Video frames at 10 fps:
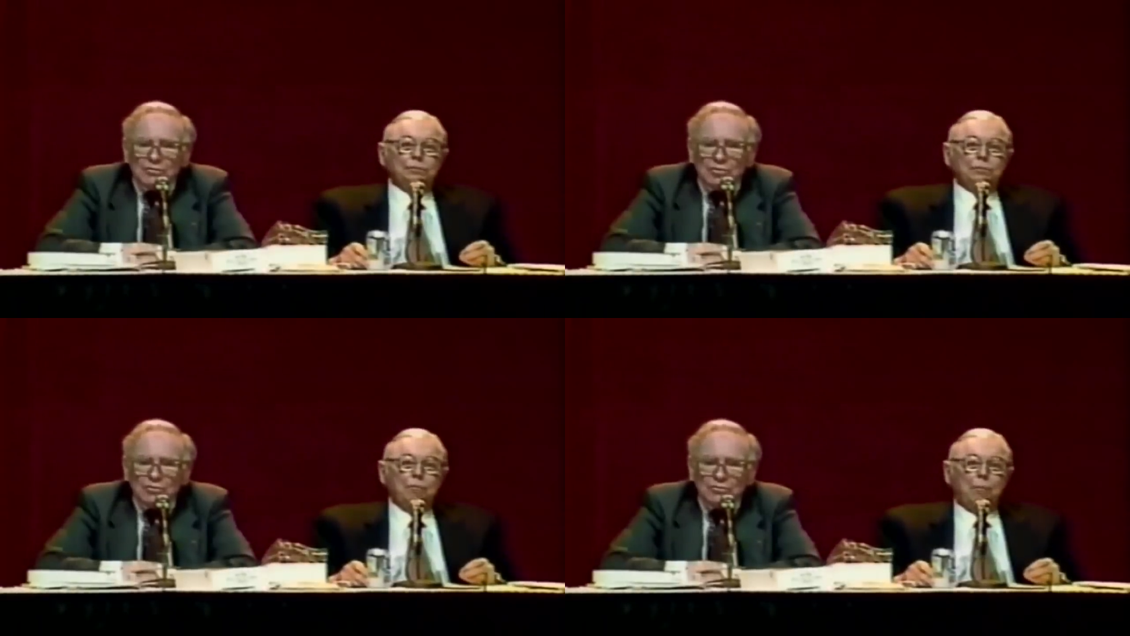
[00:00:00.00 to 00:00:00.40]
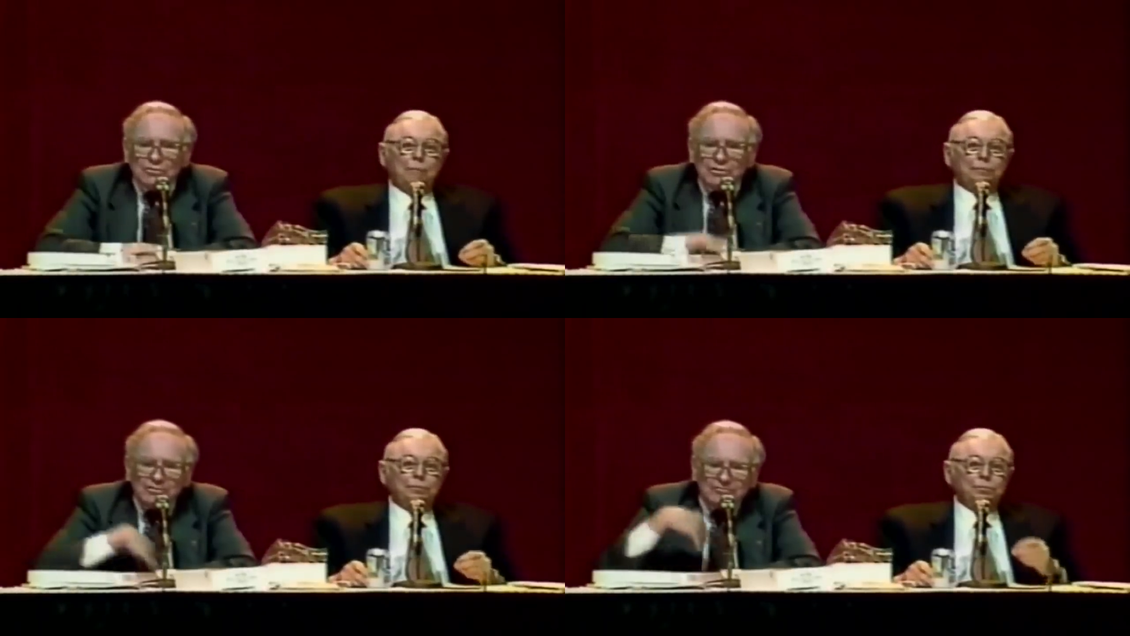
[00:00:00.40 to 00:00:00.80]

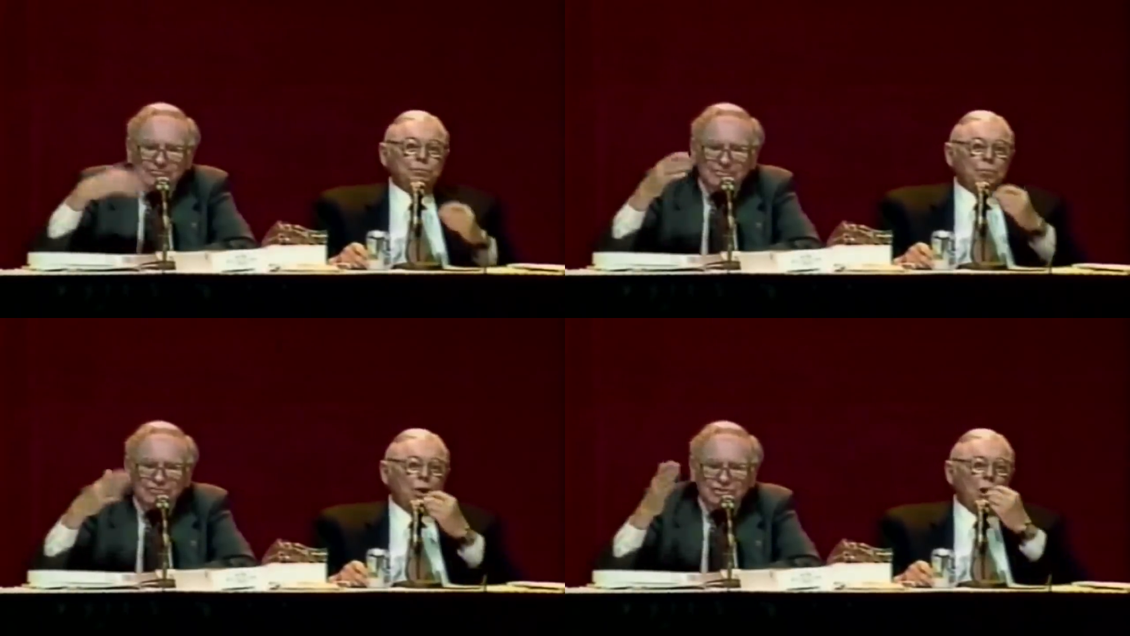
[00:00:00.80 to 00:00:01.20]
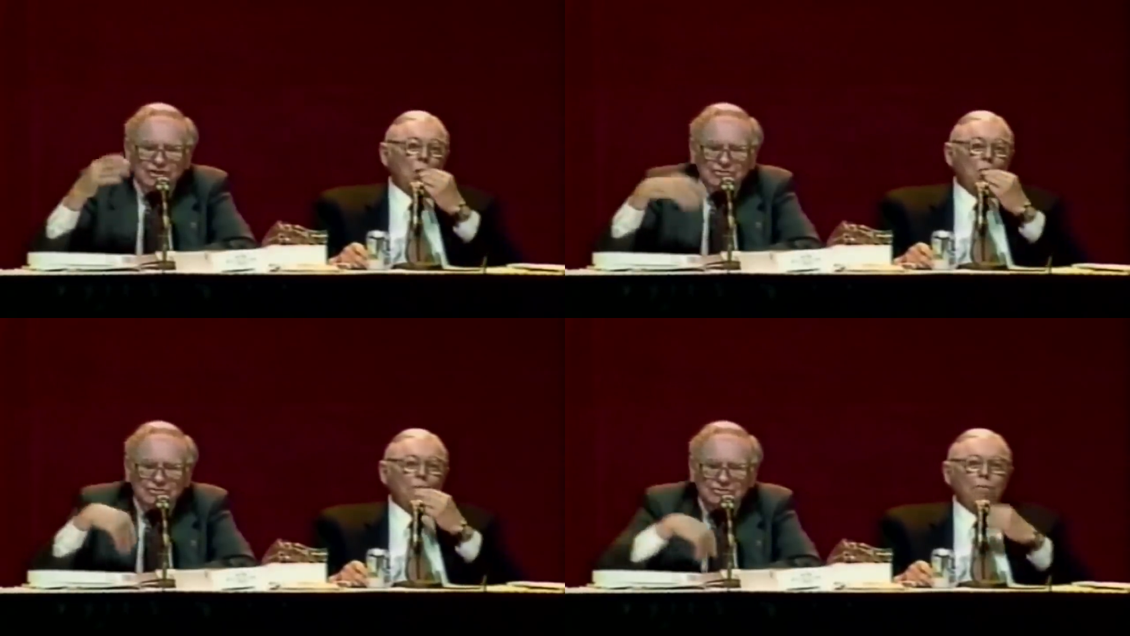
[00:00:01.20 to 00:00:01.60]
Speaker 1: growth, and I've
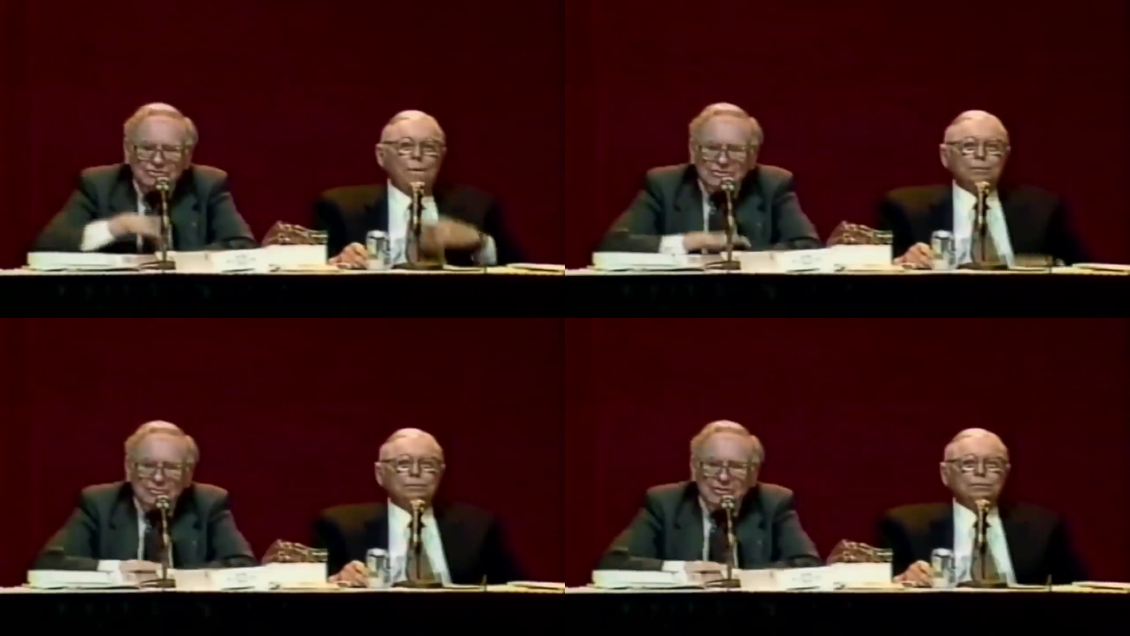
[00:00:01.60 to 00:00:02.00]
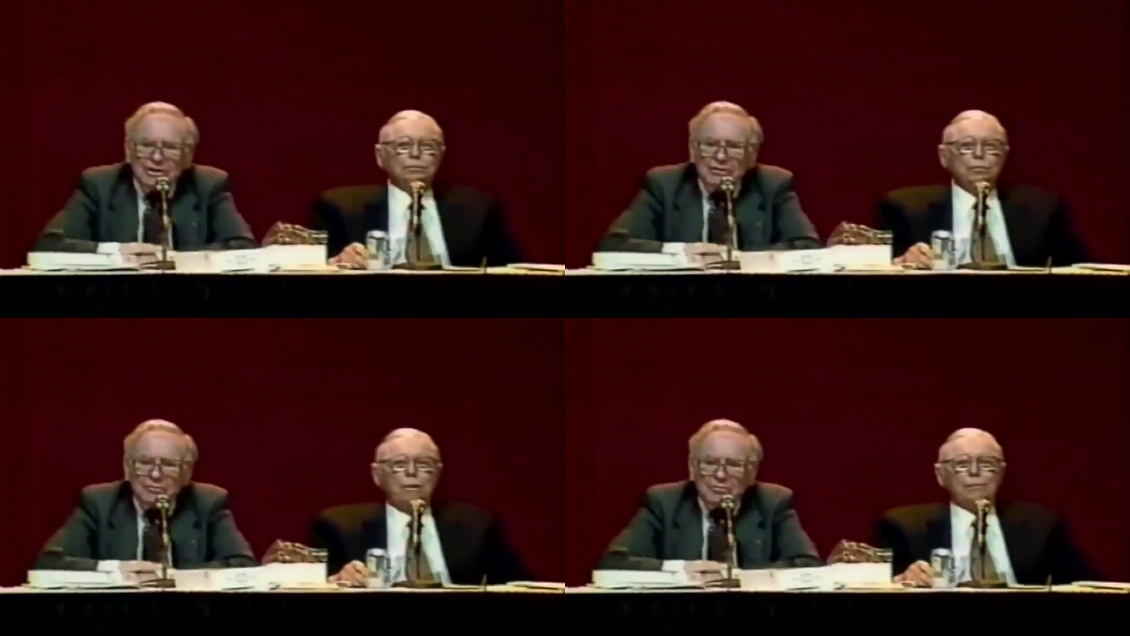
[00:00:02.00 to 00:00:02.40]
discussed this in some of the
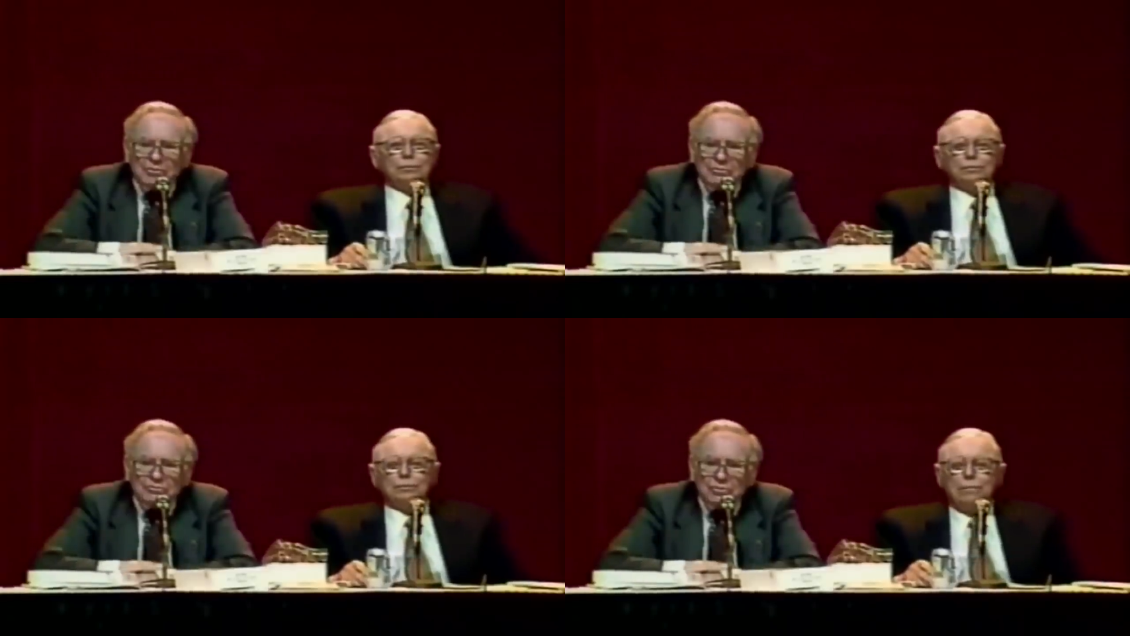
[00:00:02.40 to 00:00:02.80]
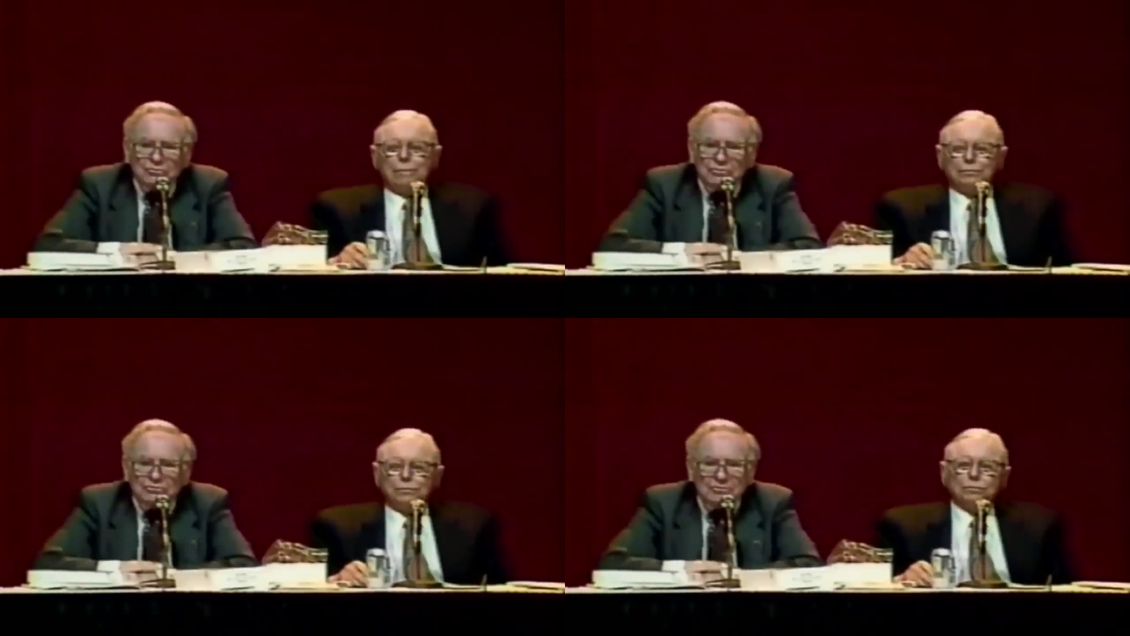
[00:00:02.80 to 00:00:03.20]
annual reports,
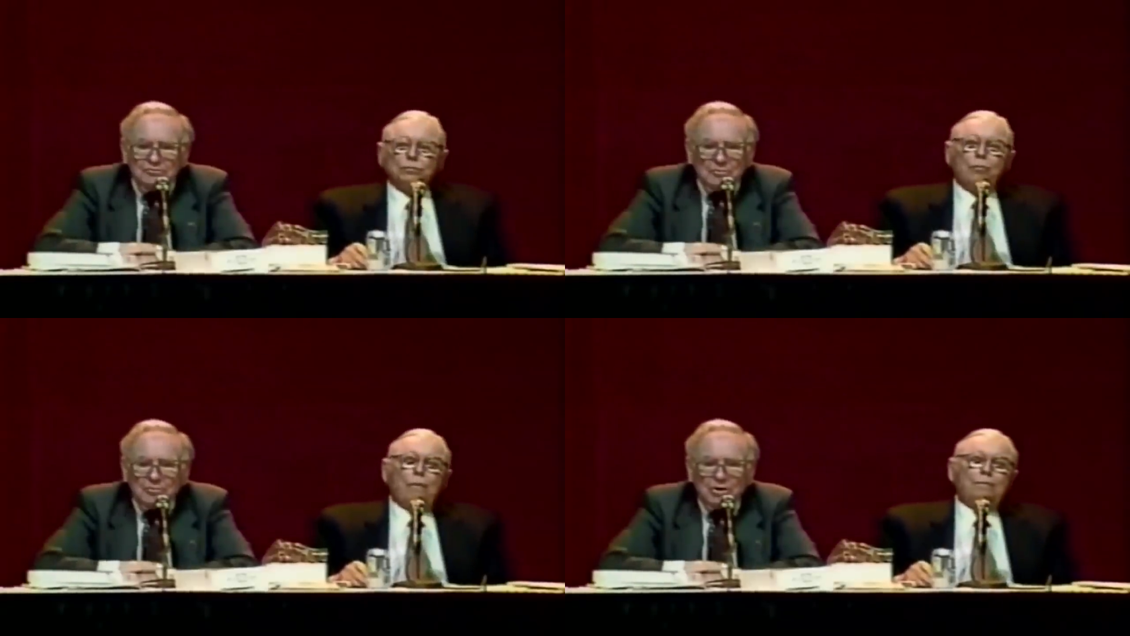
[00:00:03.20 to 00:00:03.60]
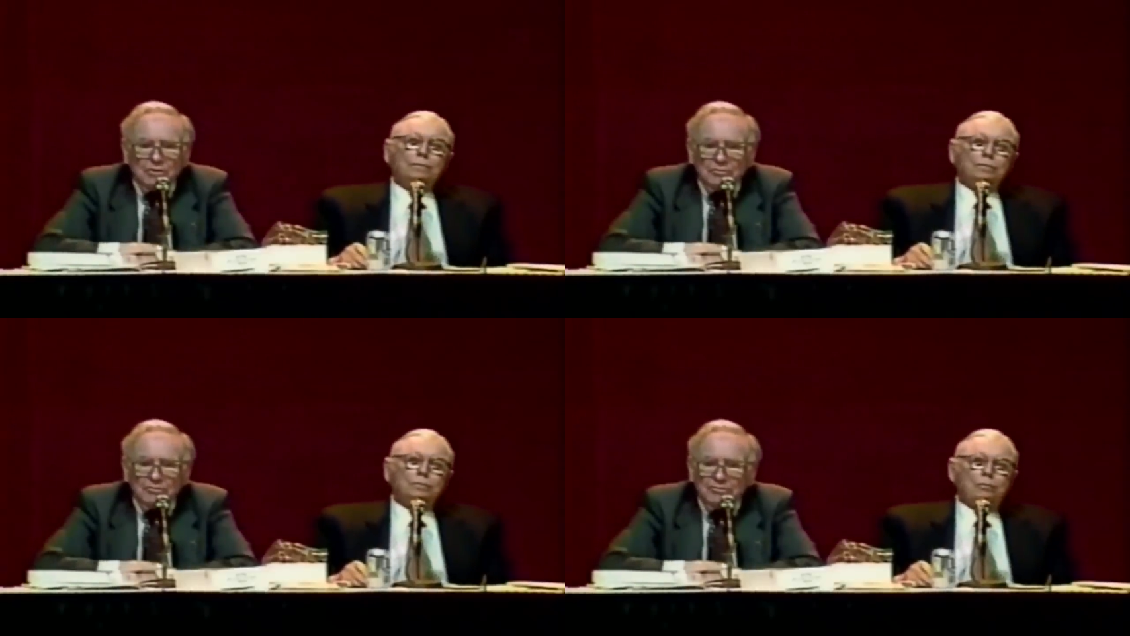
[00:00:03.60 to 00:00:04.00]
growth is a part
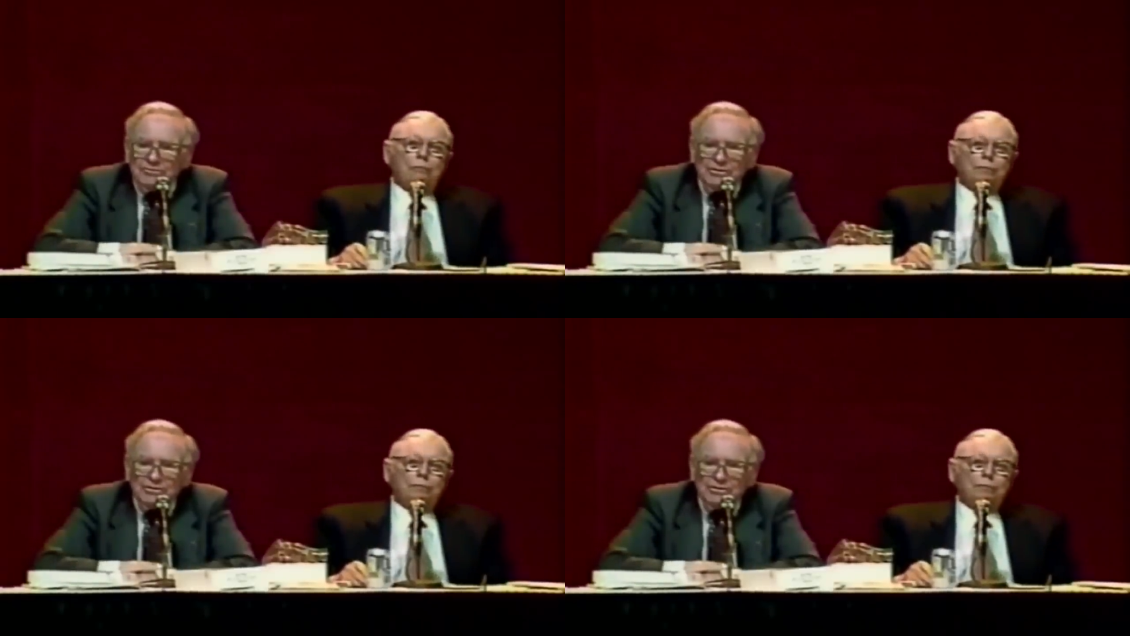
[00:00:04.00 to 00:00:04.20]
of the